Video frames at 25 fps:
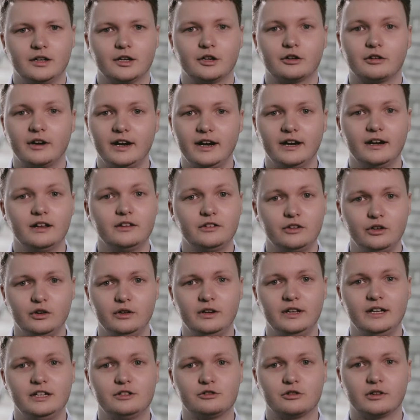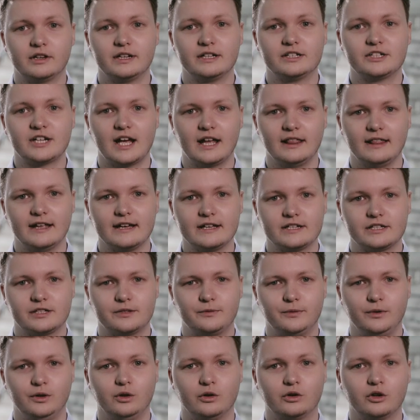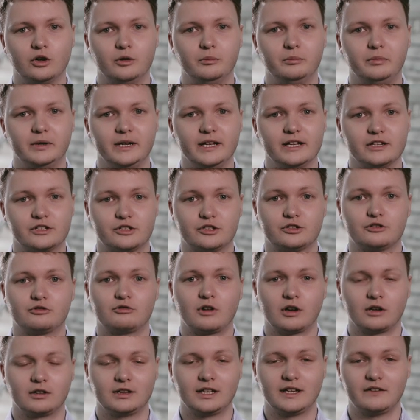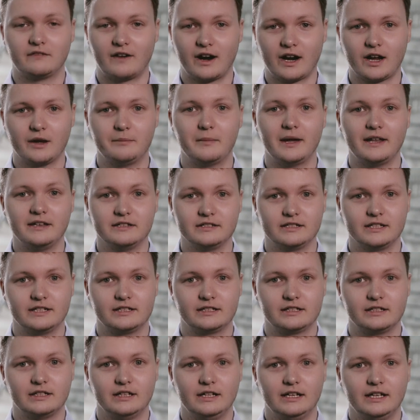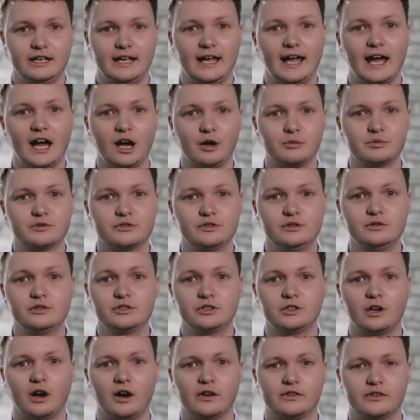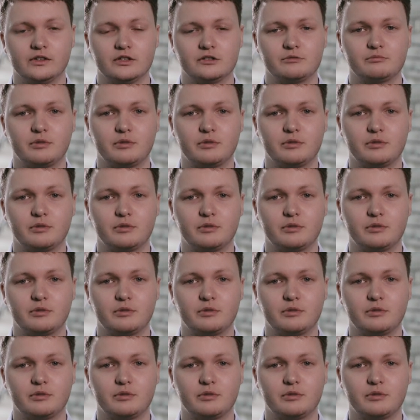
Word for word: Creating a 2D drawing checklist for your company is strongly recommended. It helps new starters